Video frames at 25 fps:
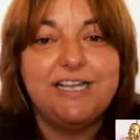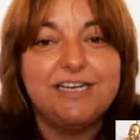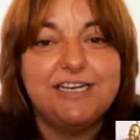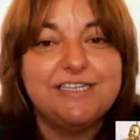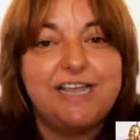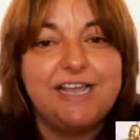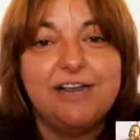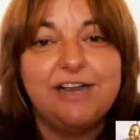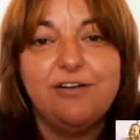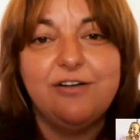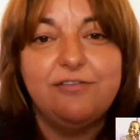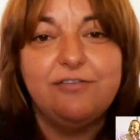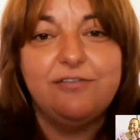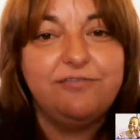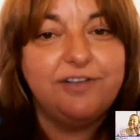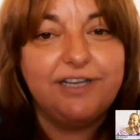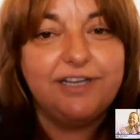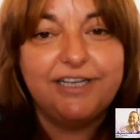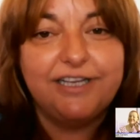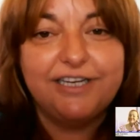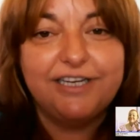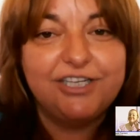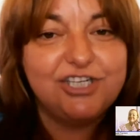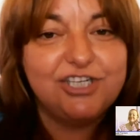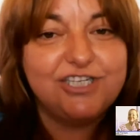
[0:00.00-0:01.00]
and
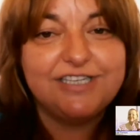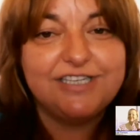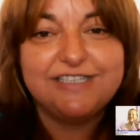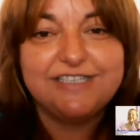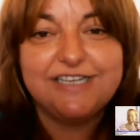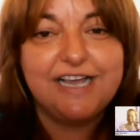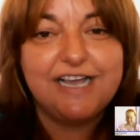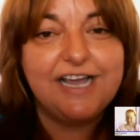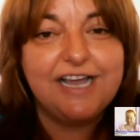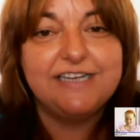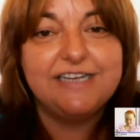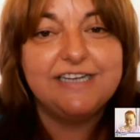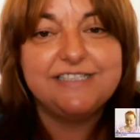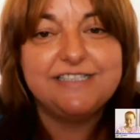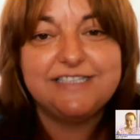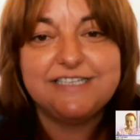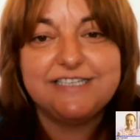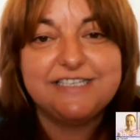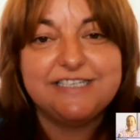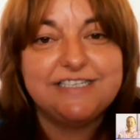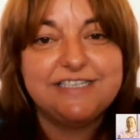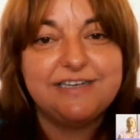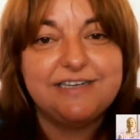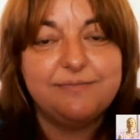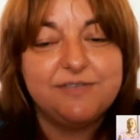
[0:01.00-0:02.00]
eco-village design
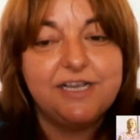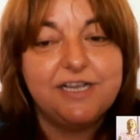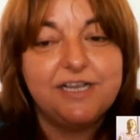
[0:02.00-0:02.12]
systems.